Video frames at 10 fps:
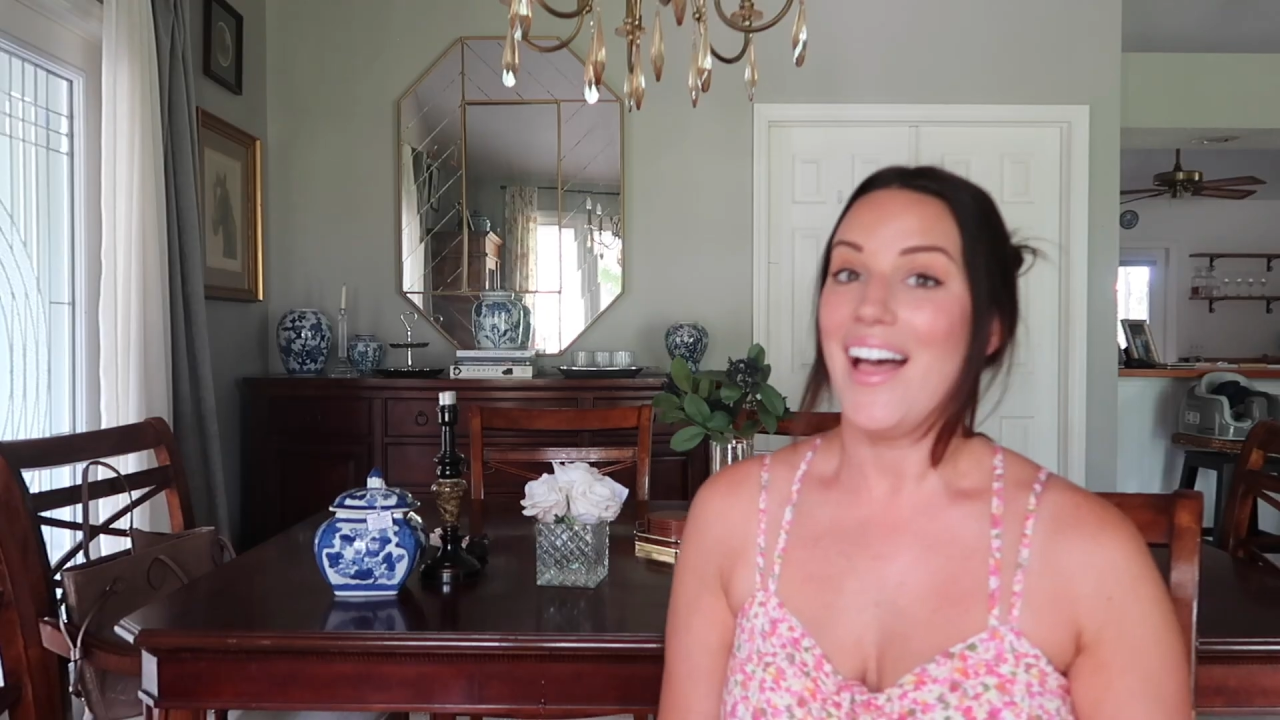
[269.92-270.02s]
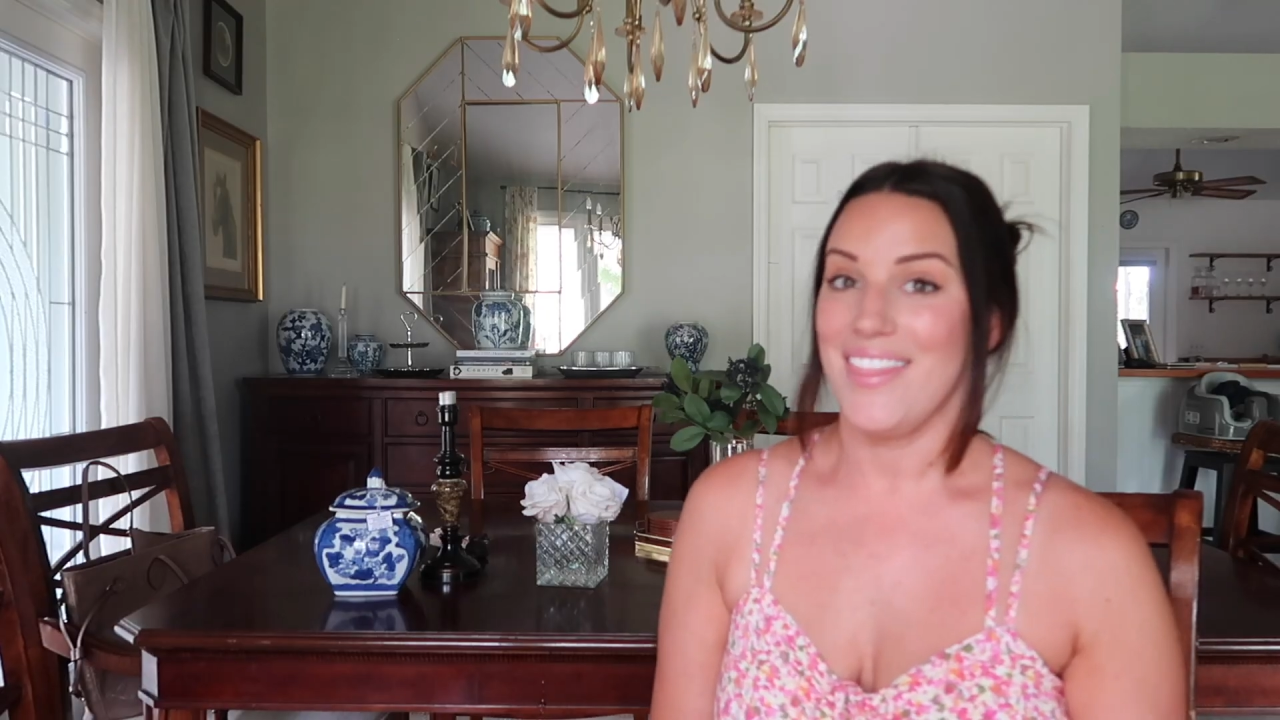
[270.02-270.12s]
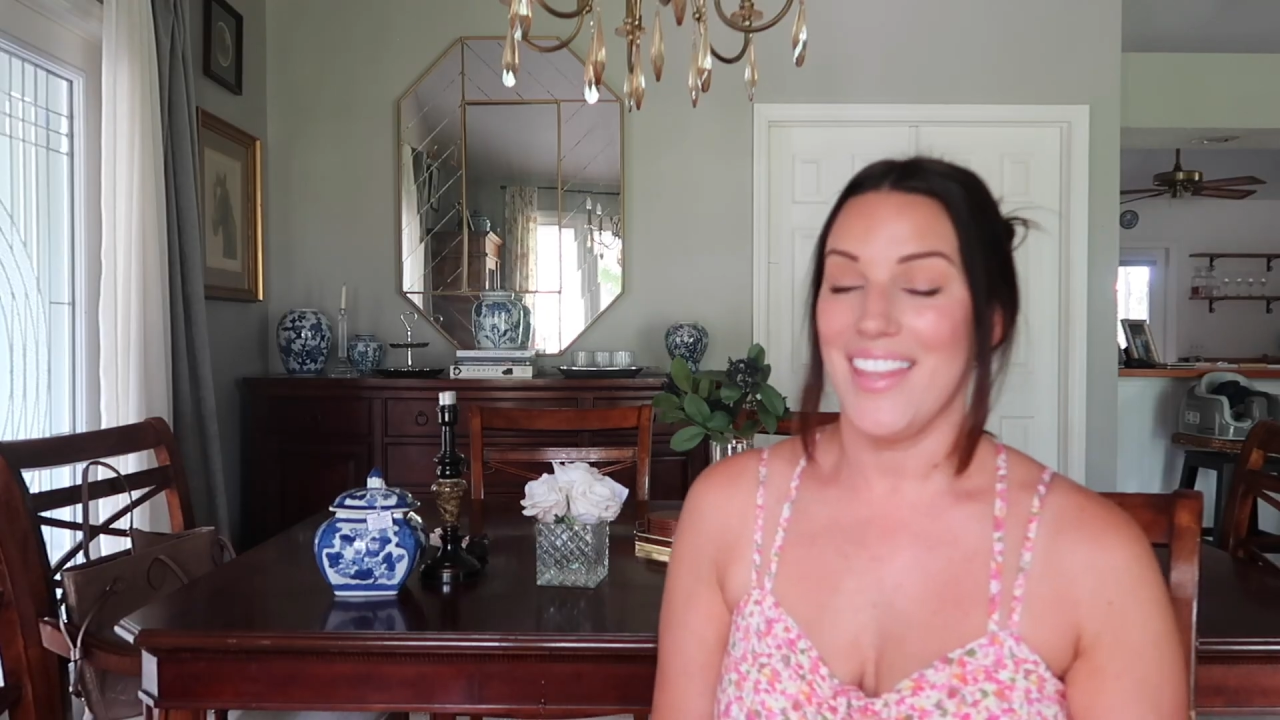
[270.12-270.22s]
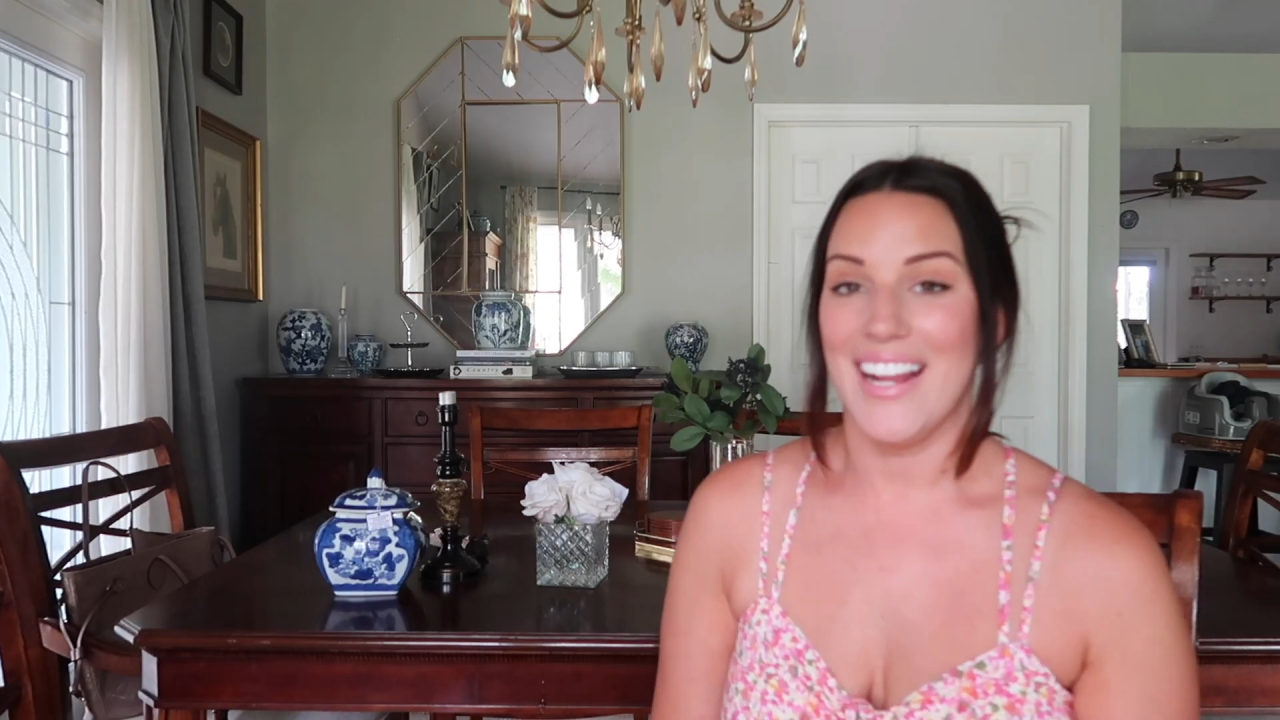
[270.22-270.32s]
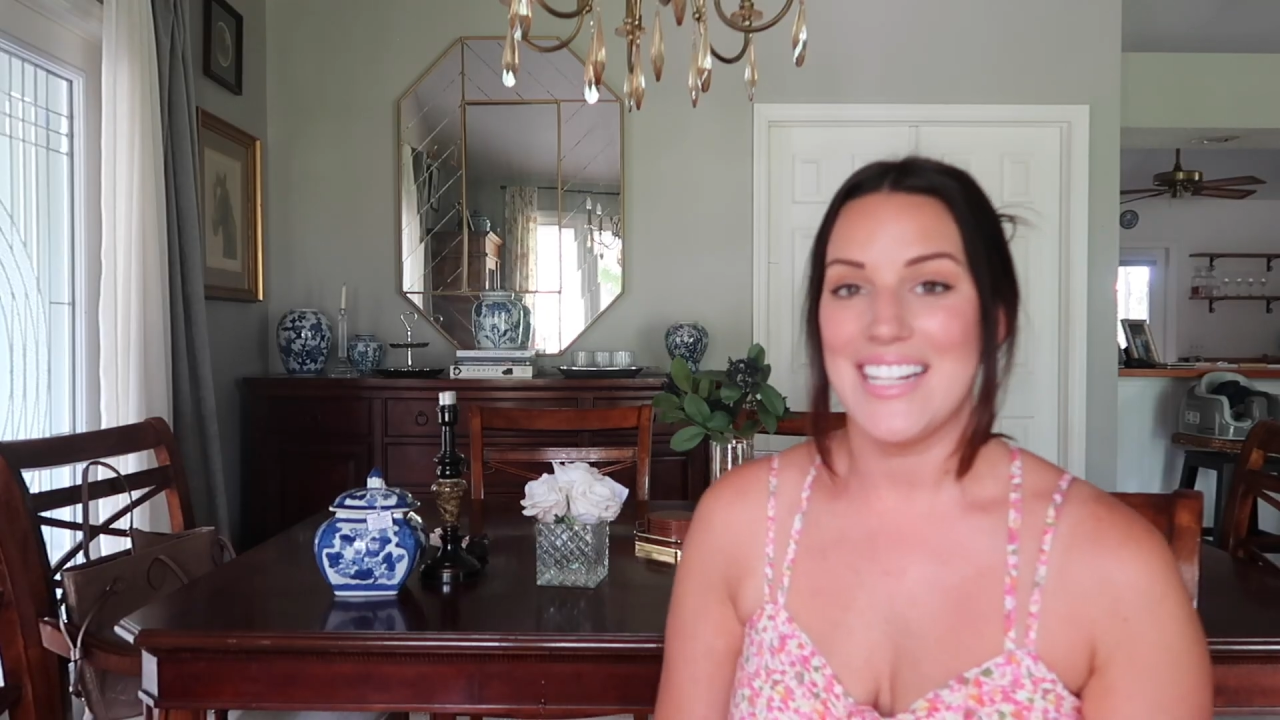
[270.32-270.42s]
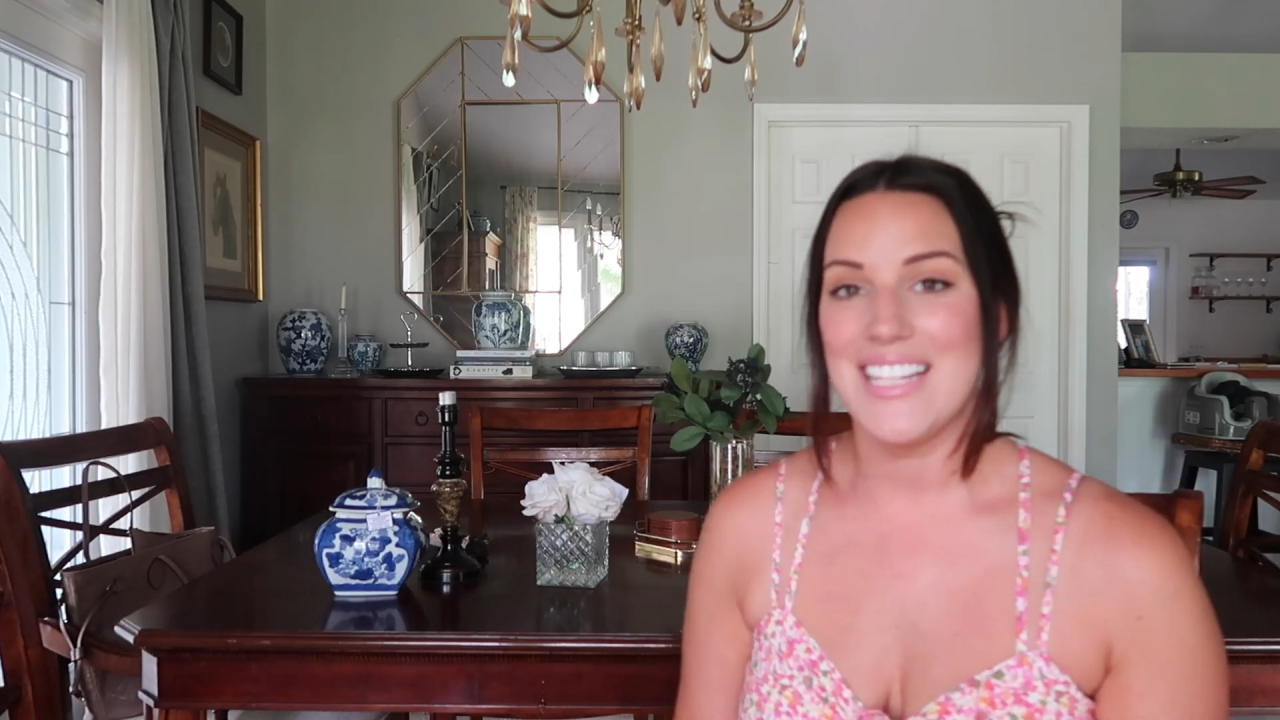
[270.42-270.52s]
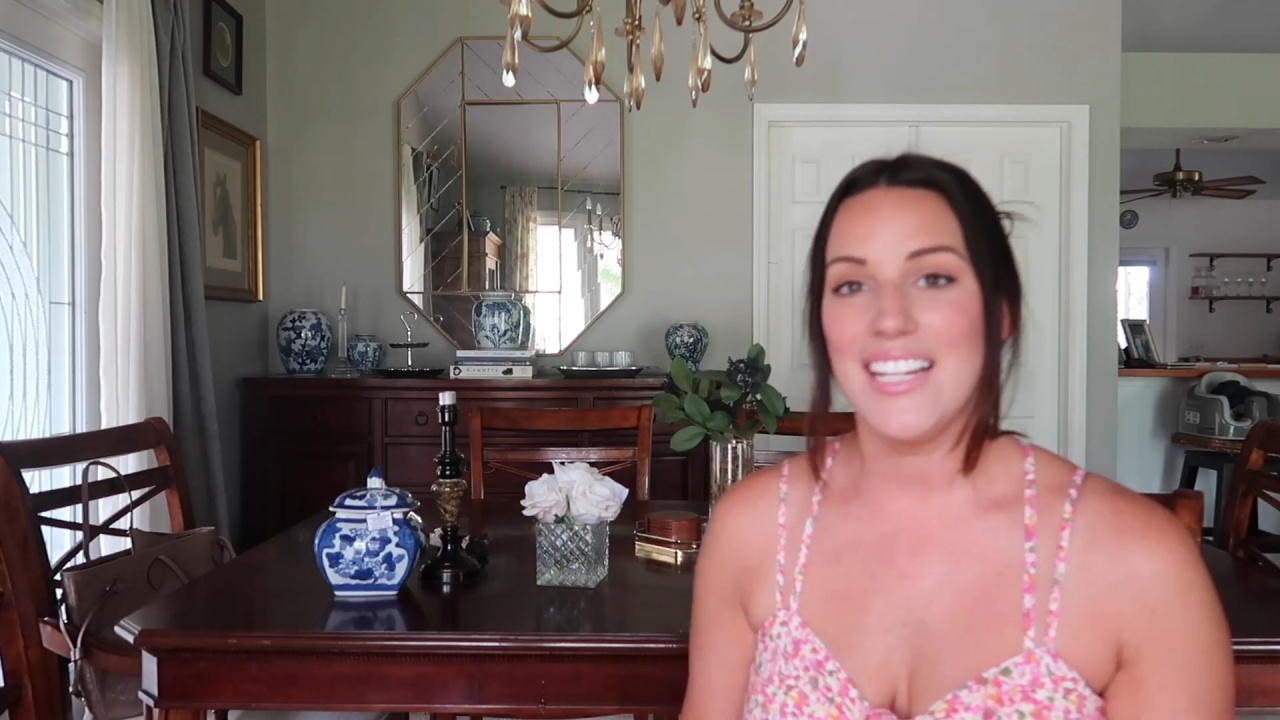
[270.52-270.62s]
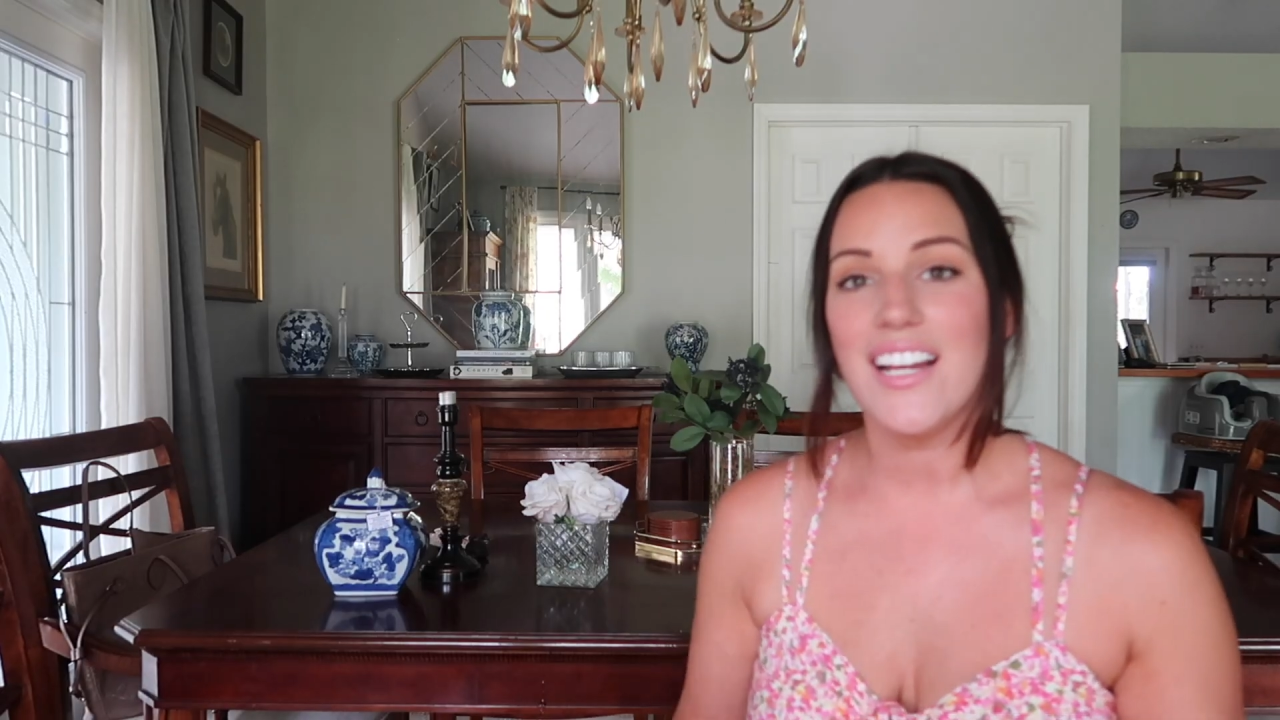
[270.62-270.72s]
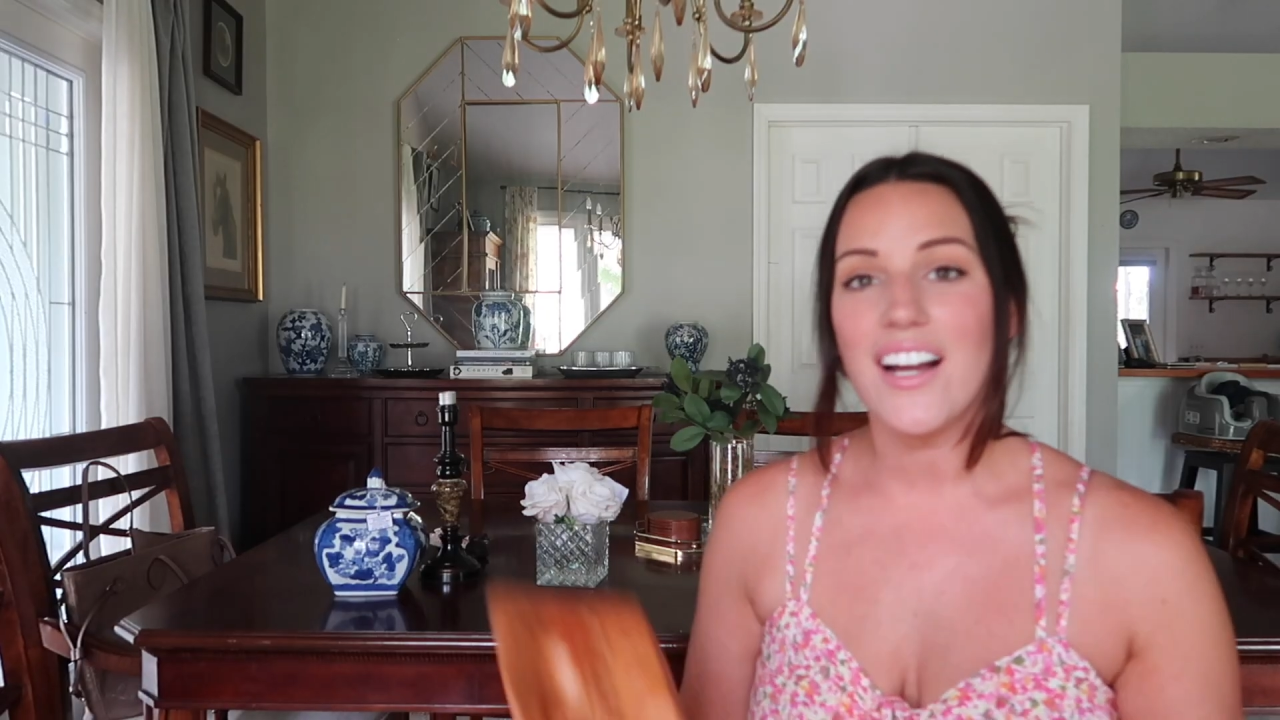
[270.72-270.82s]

The next thing I